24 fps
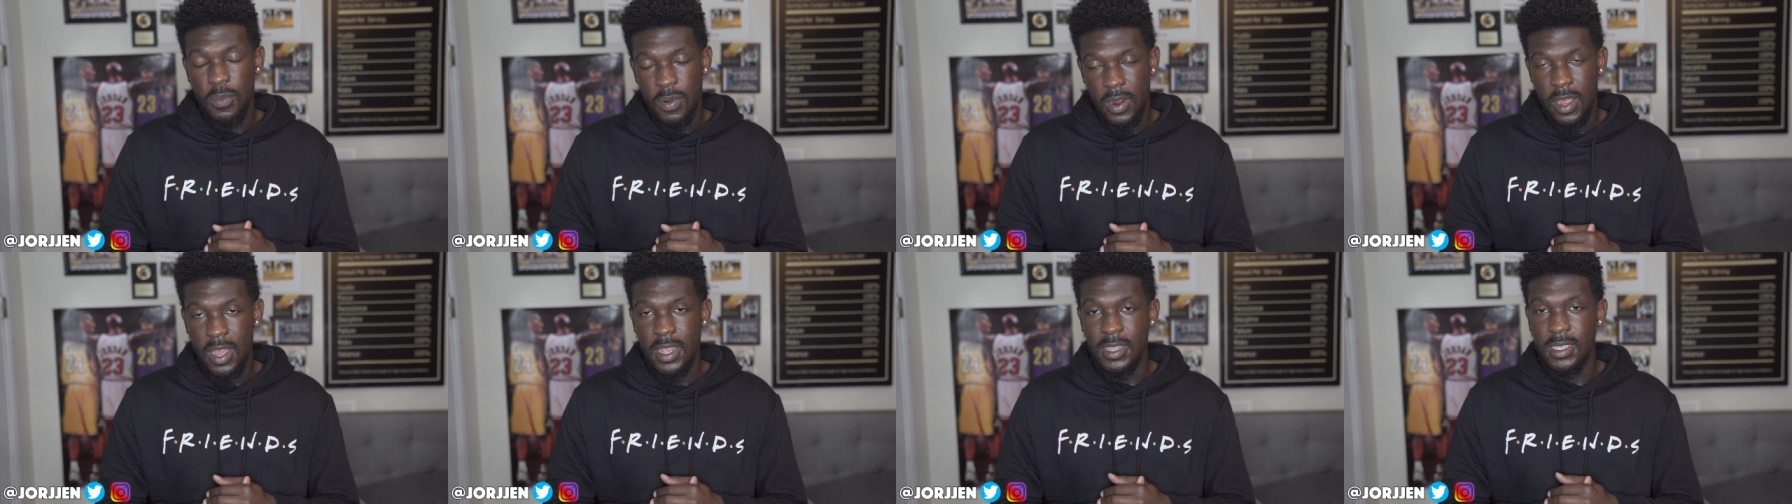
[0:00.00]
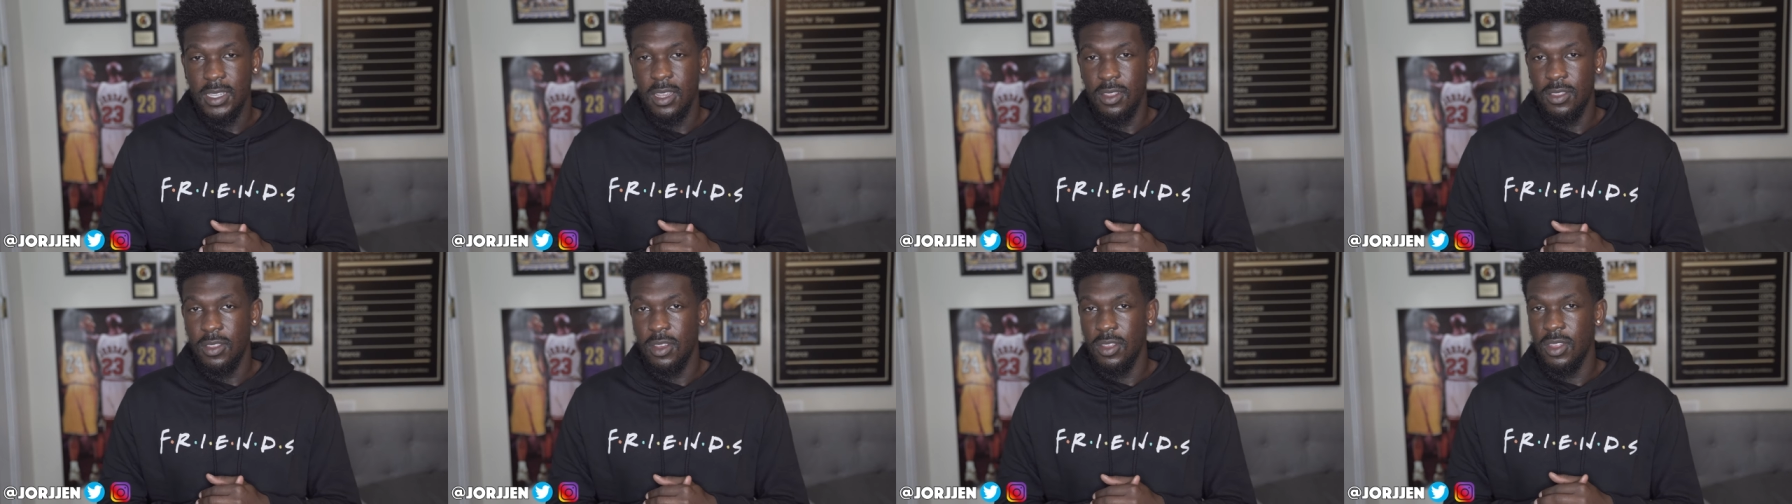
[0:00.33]

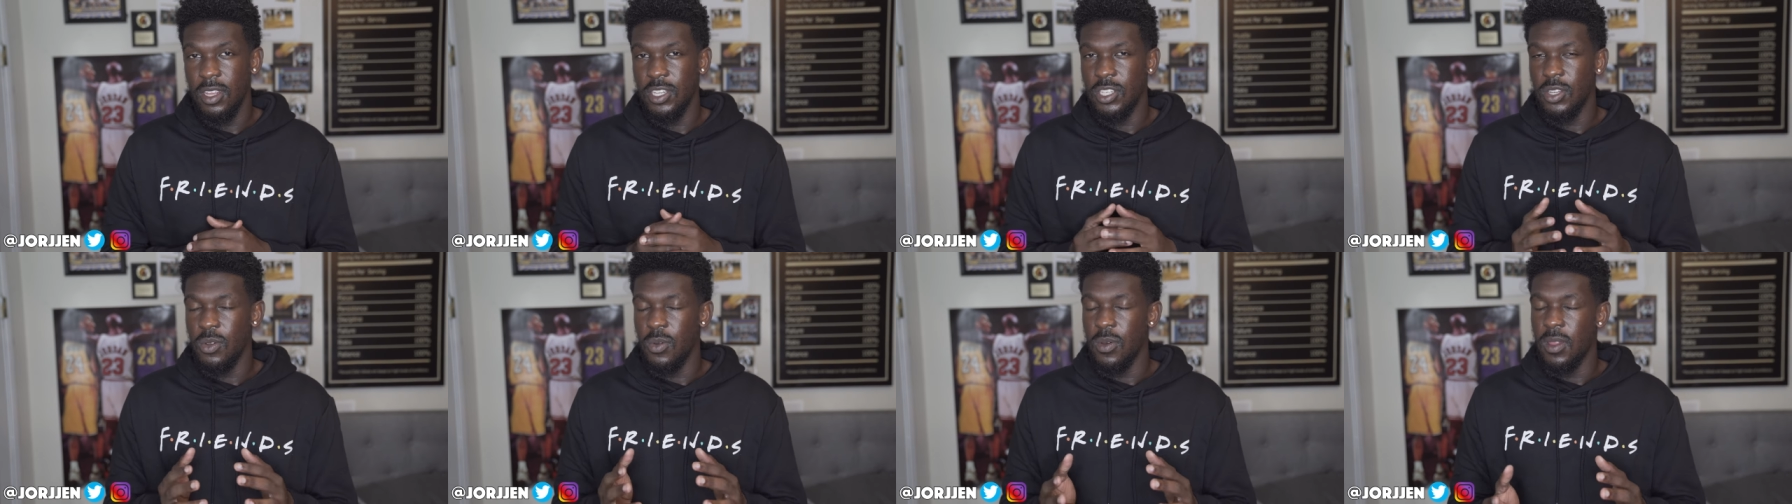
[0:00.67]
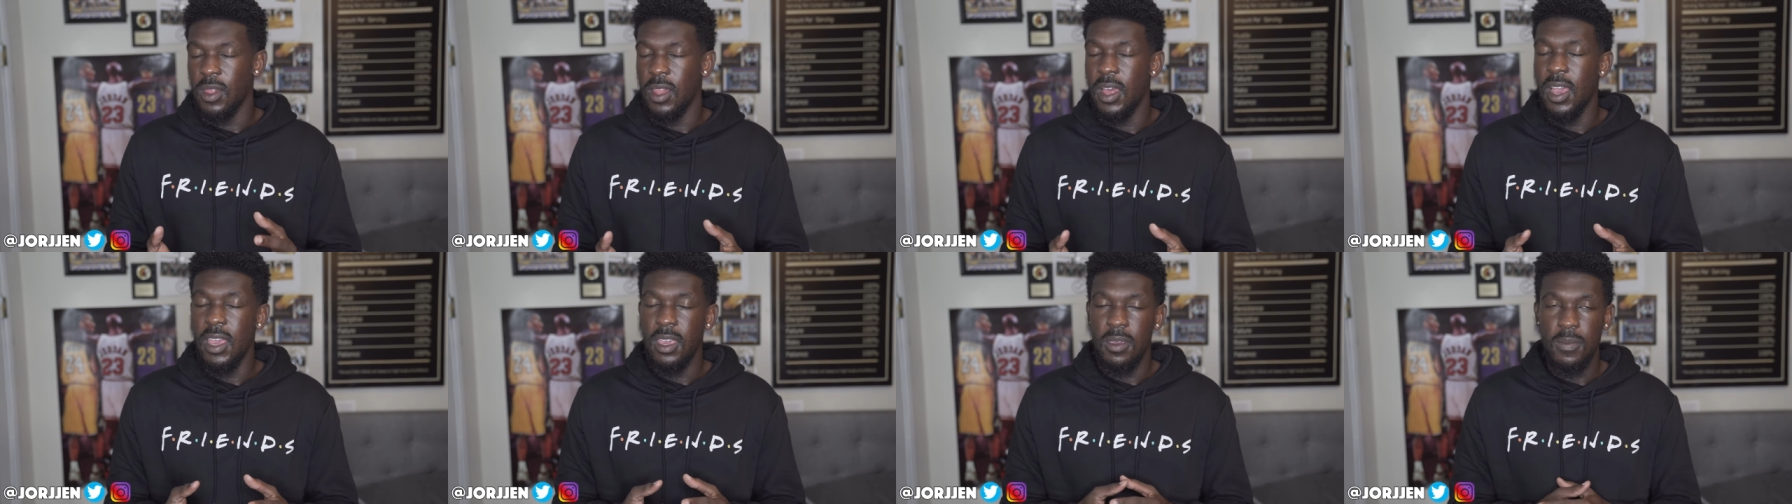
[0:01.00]
brands out there that you
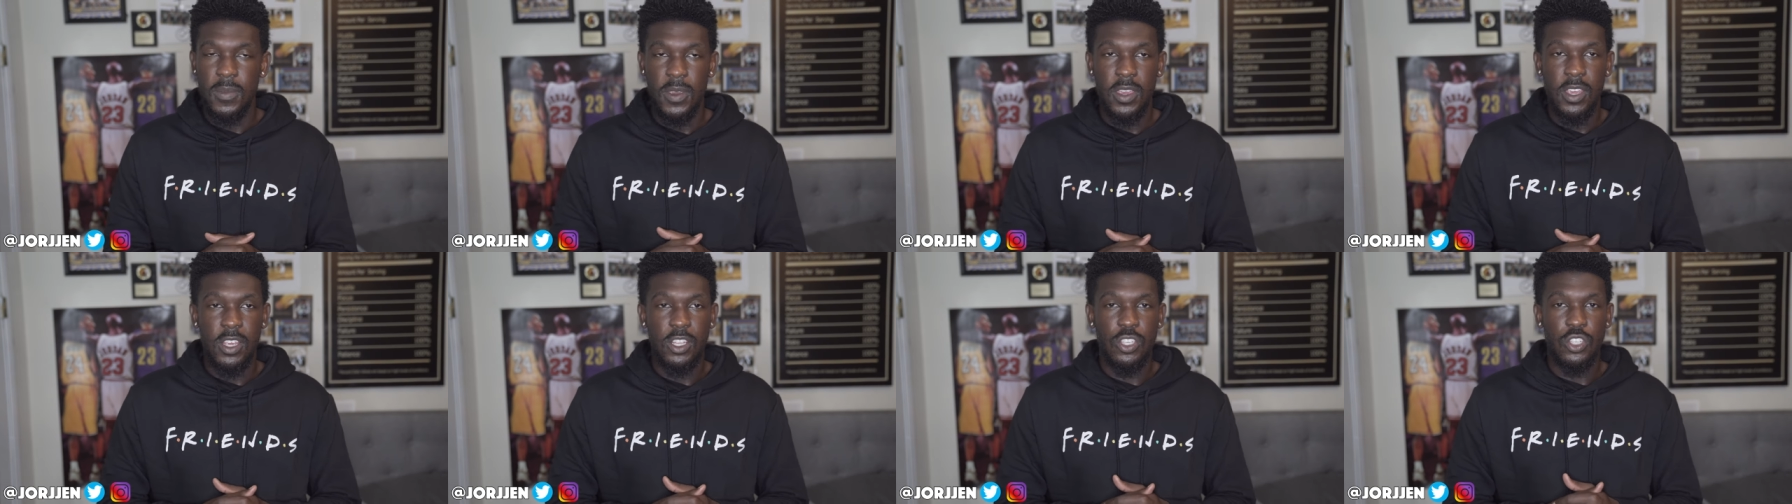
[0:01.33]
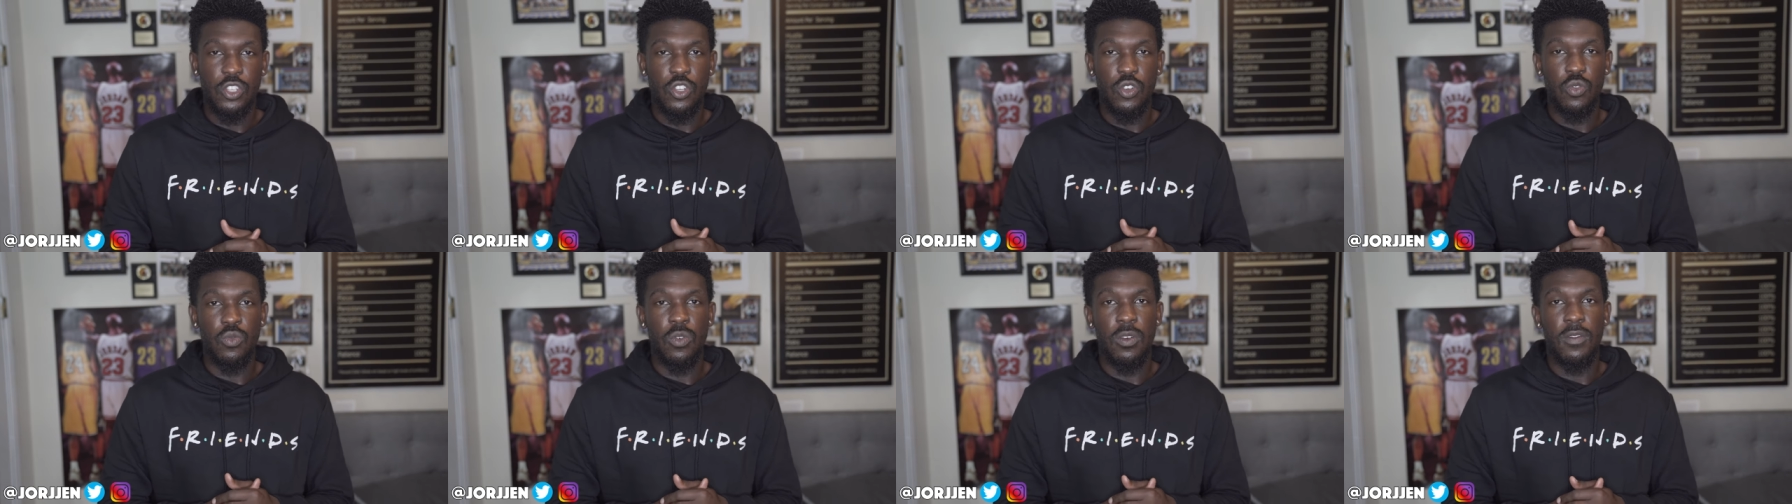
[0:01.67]
would like me
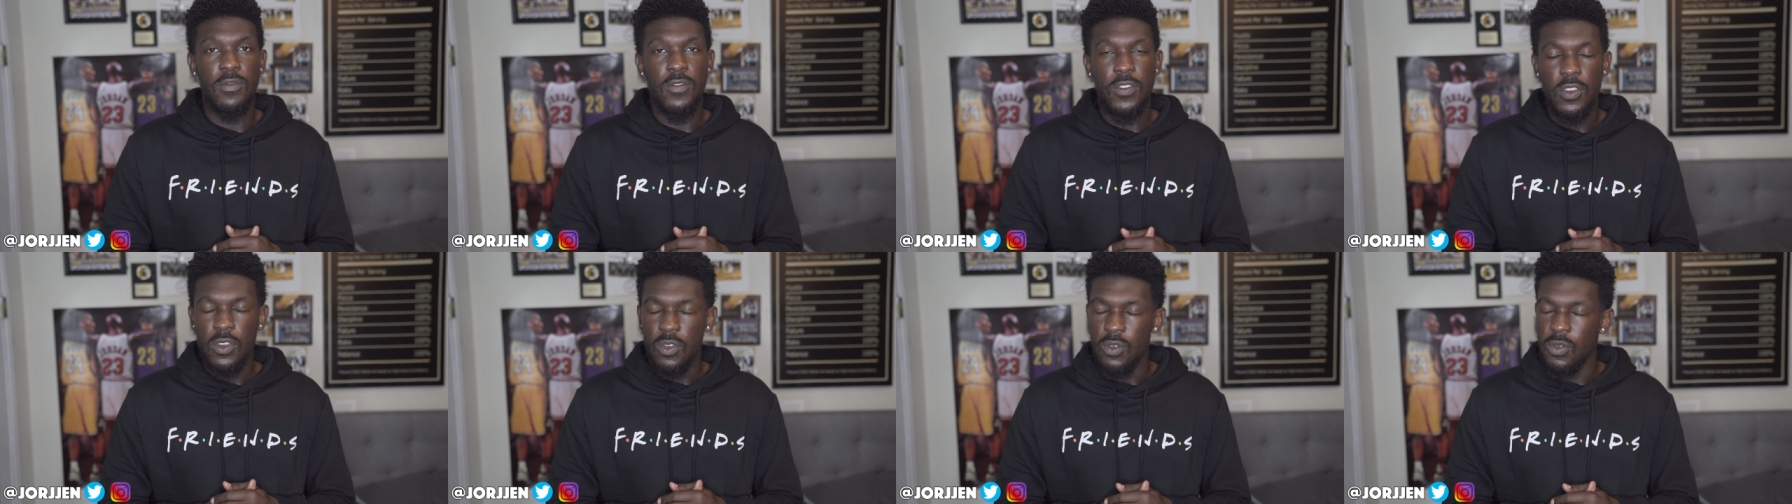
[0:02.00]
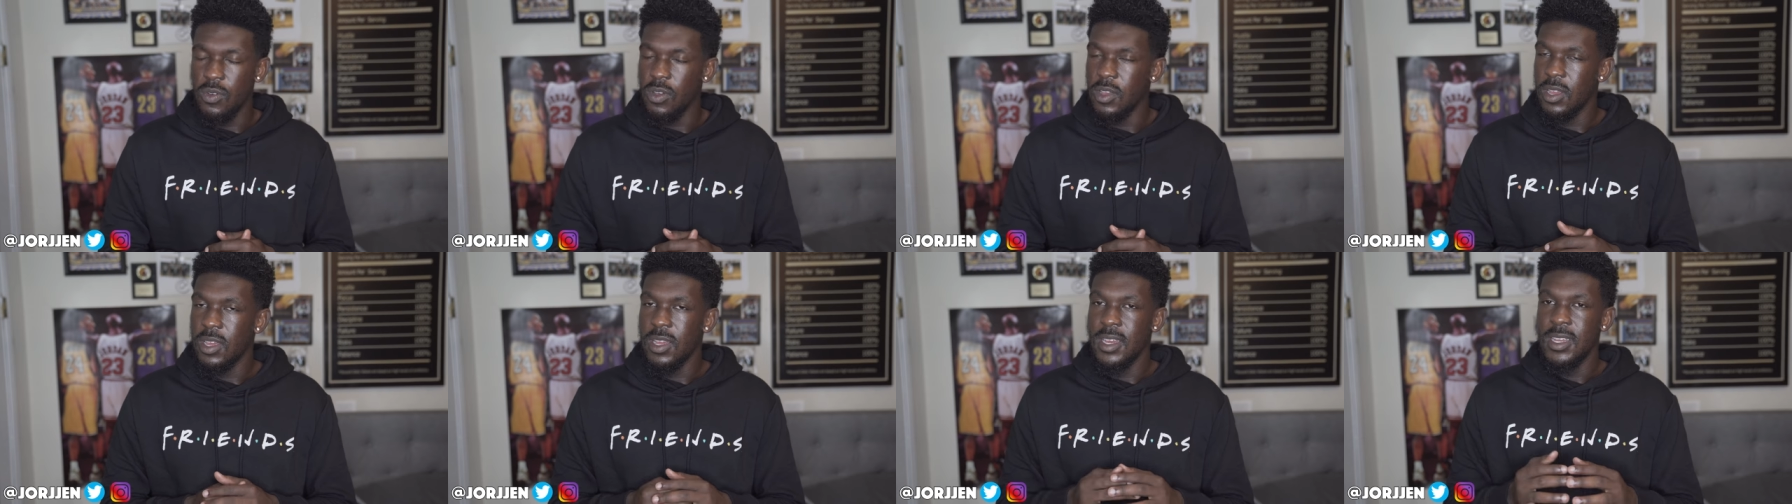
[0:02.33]
to
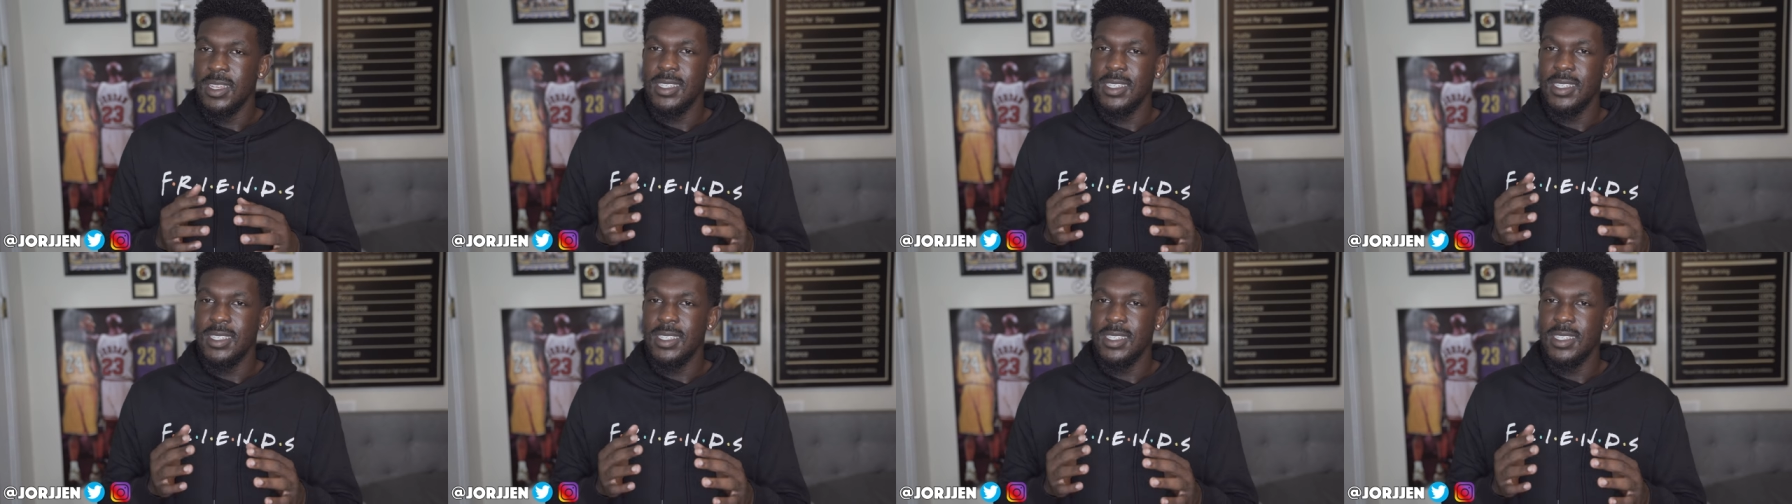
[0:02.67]
review,